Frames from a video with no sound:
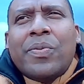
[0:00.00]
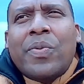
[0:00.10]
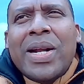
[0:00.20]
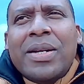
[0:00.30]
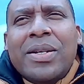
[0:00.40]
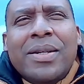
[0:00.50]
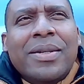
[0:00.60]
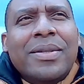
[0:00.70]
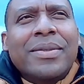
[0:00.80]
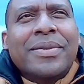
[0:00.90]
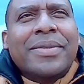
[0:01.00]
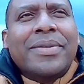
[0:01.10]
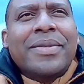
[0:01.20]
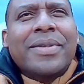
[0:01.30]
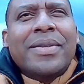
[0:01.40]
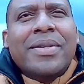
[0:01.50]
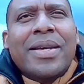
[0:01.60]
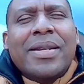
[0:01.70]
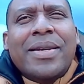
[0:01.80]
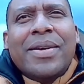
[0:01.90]
when
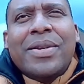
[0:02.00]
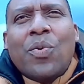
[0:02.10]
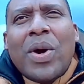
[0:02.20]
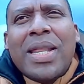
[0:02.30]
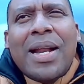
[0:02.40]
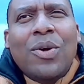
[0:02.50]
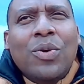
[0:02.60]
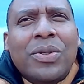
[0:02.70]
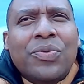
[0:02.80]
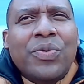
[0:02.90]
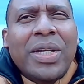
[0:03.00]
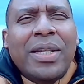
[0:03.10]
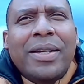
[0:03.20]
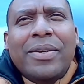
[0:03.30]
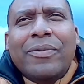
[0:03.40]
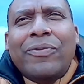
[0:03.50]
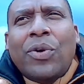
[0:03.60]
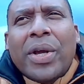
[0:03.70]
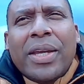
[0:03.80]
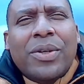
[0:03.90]
the weather looks really
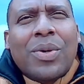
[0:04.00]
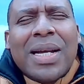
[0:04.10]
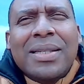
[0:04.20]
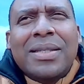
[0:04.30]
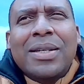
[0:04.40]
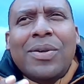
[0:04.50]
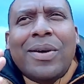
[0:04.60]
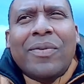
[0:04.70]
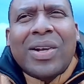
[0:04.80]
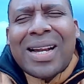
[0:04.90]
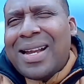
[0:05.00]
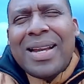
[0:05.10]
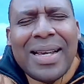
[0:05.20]
foggy, you can't see clearly.